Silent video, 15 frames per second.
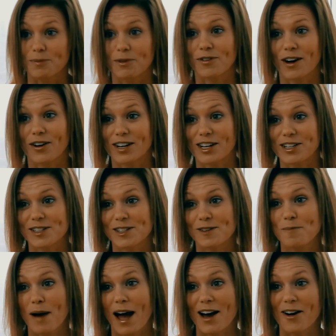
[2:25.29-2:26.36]
the Foundations of
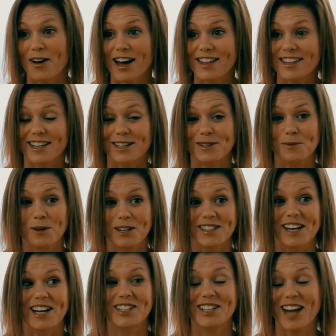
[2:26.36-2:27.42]
Bioethics, was
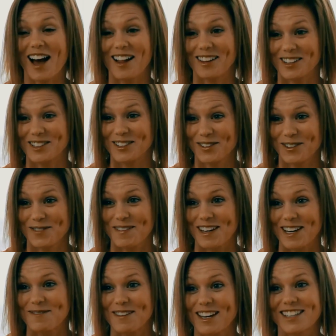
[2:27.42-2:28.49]
a challenge for
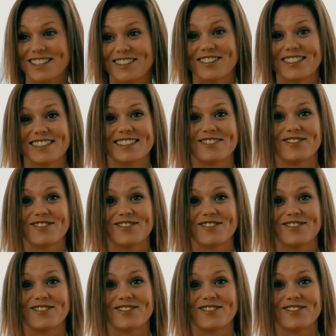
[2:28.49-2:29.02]
me because it was